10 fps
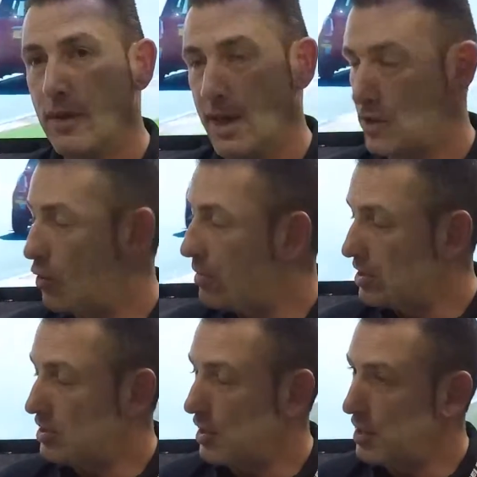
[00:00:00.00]
They told me
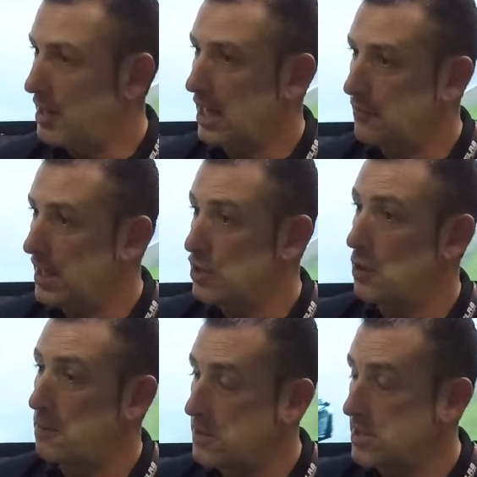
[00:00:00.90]
to turn a negative into
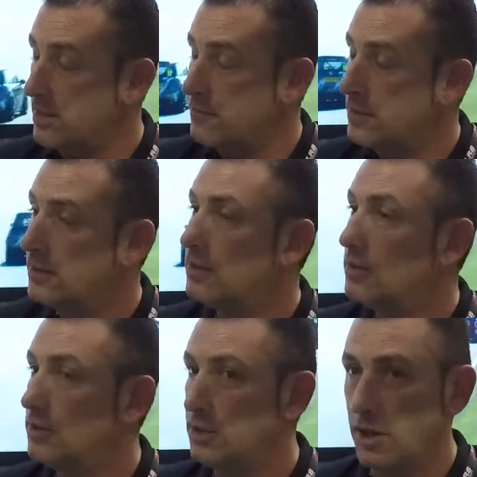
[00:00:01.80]
a positive.
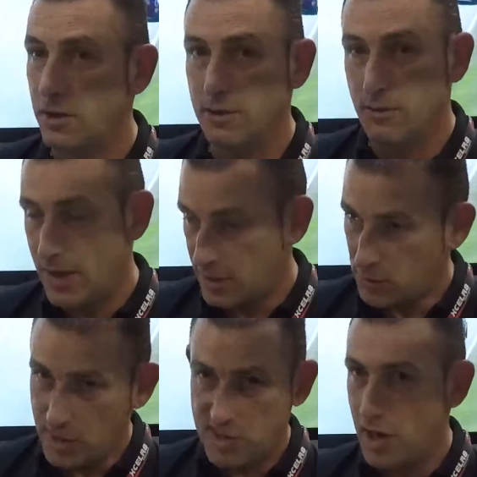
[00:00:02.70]
So that's
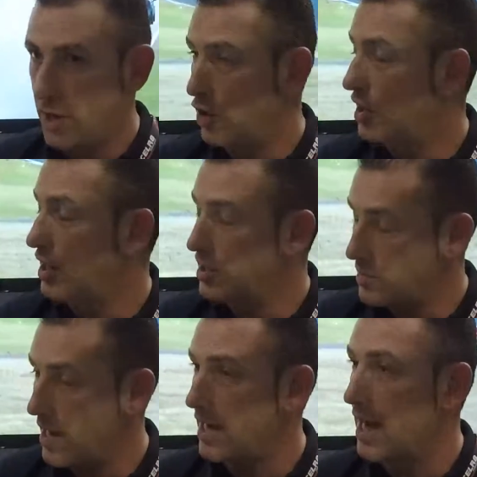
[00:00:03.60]
when I started looking into
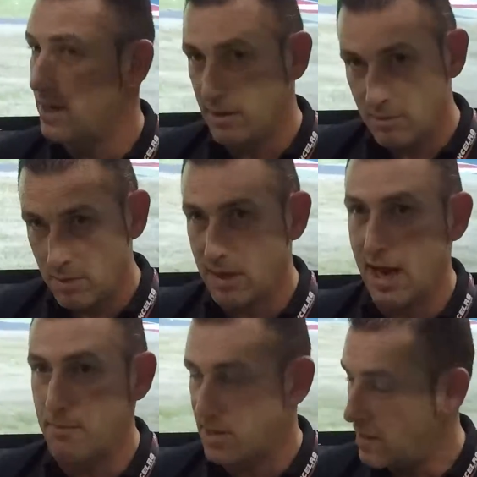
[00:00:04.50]
it again and
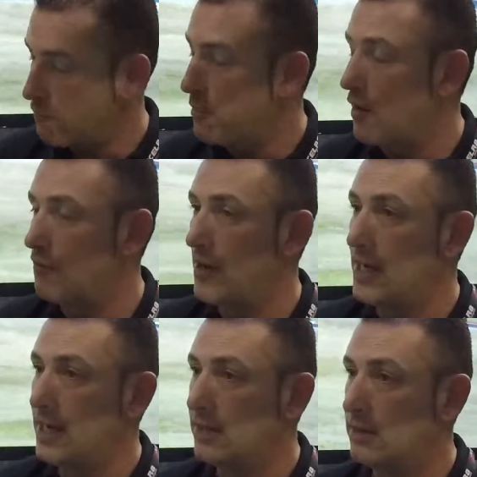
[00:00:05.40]
getting myself
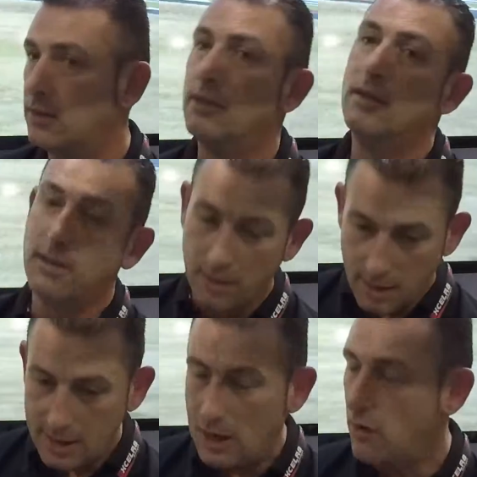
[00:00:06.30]
motivated. And
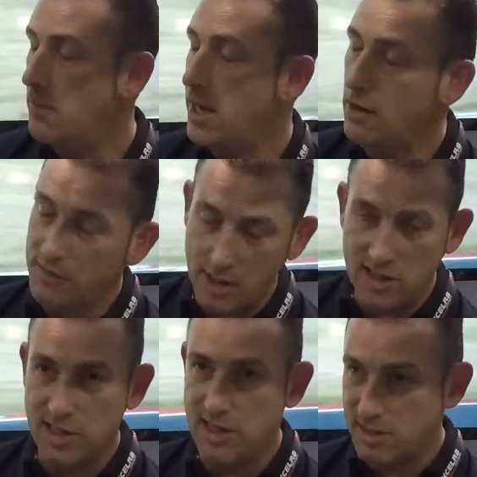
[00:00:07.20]
now I'm here, I've done a
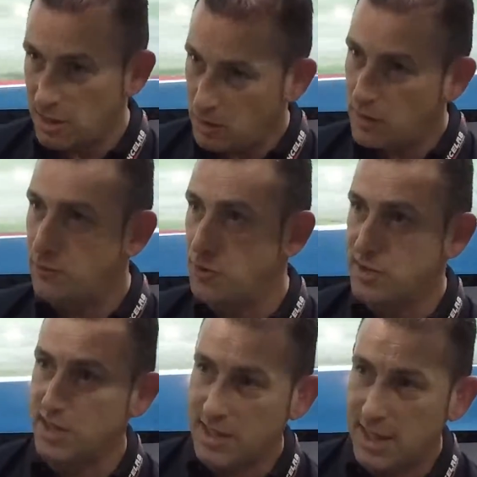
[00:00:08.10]
season and looking forward
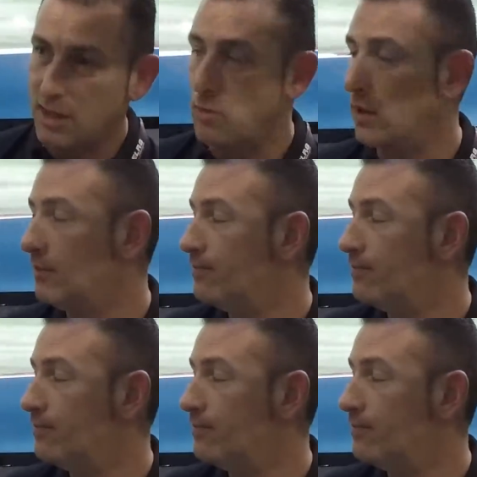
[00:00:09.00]
to the second one.